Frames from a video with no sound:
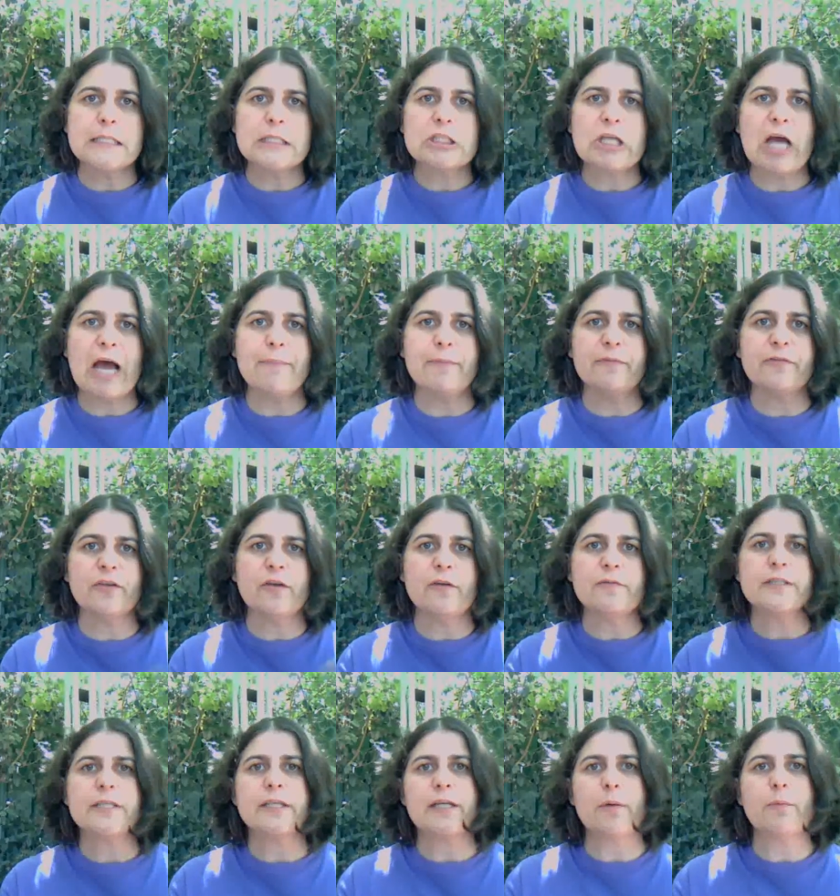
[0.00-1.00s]
type of
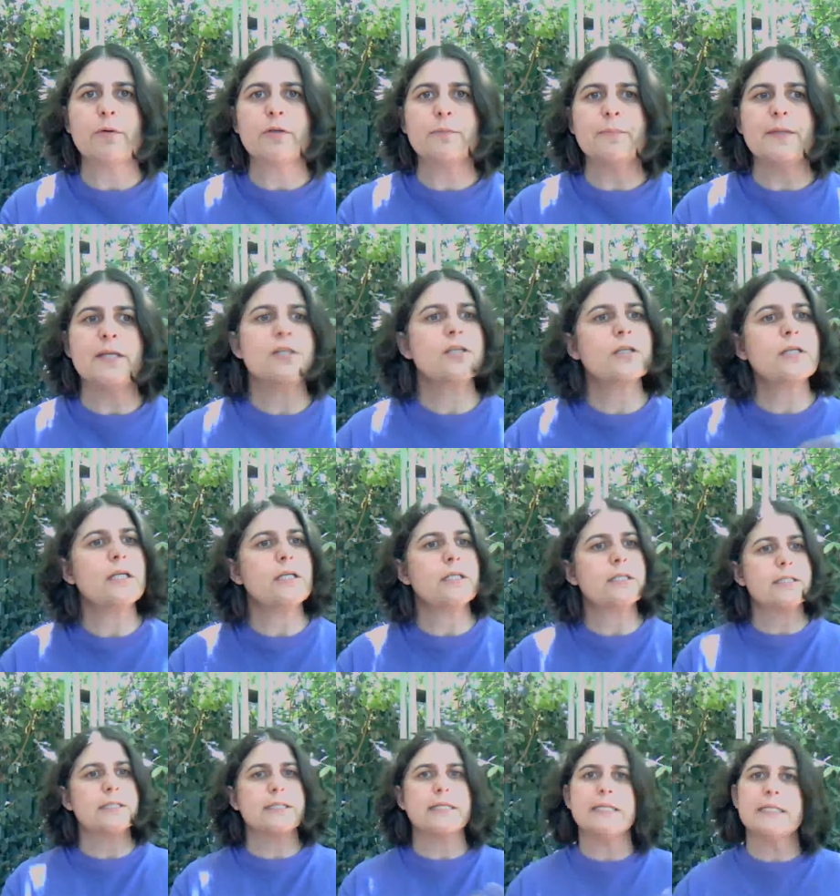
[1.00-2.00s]
service that I want to mention is
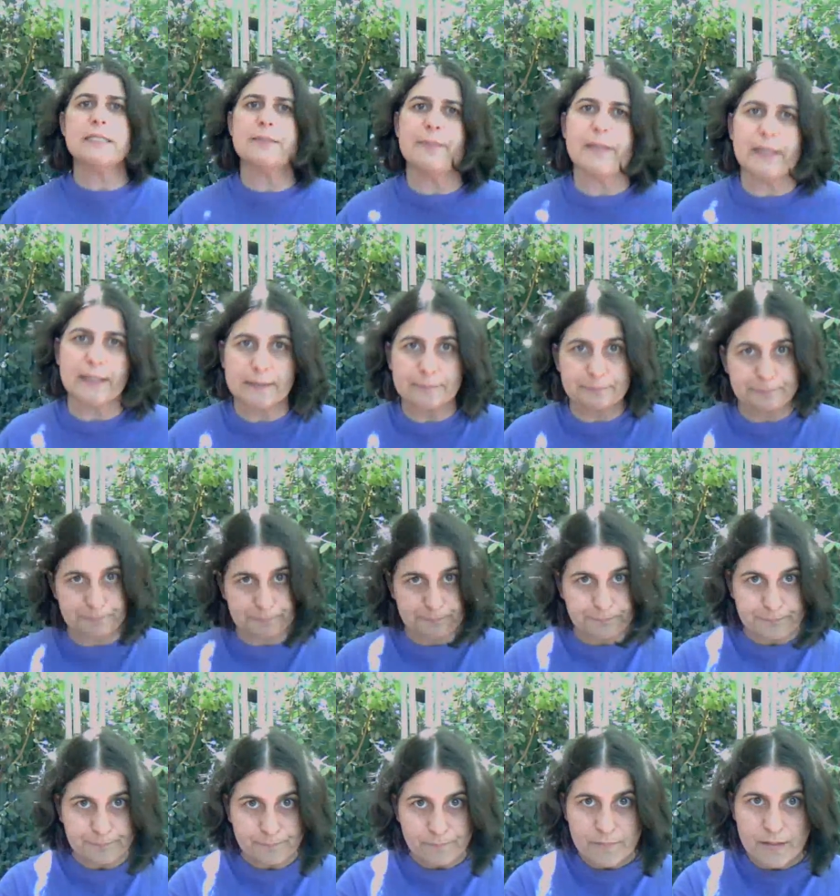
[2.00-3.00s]
Seismic.
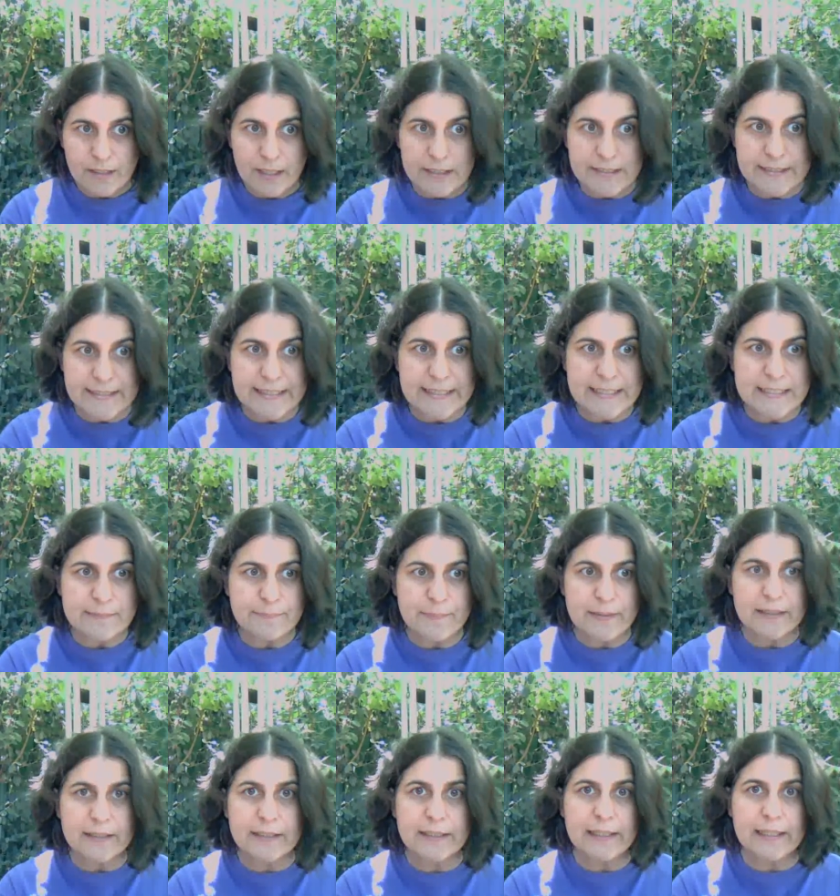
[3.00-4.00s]

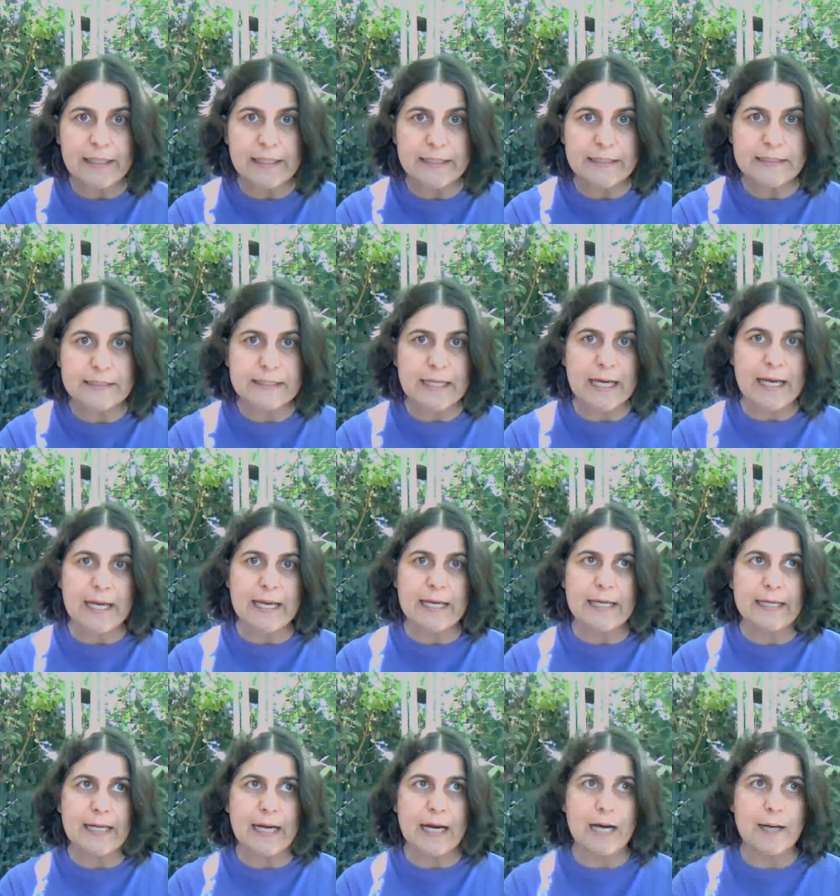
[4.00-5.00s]
Seismic is
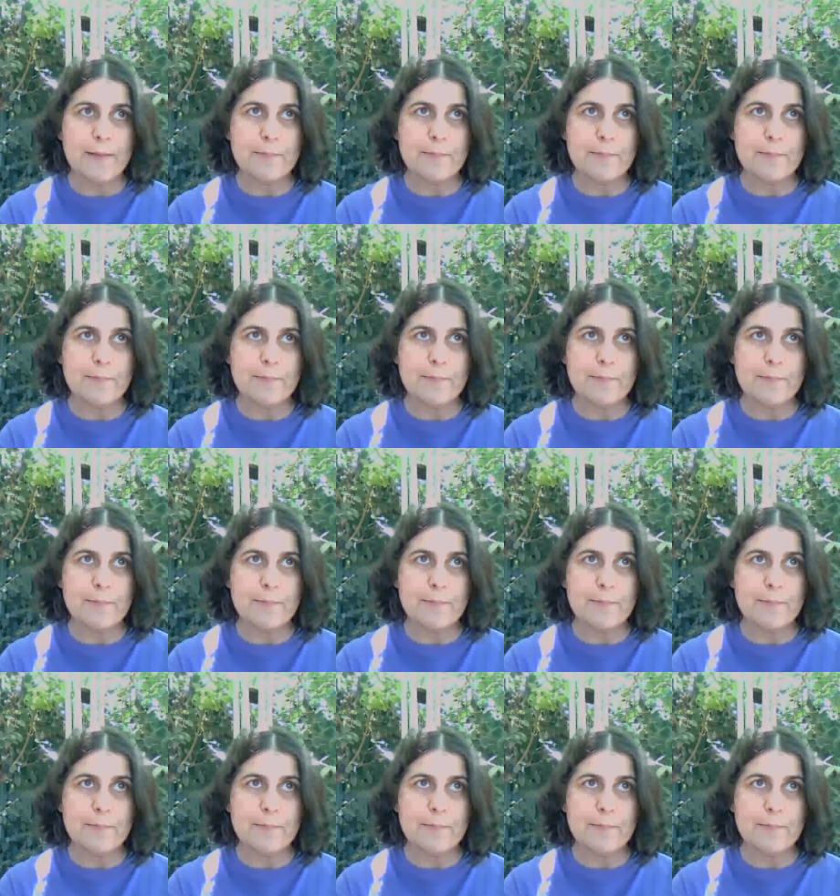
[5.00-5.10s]
a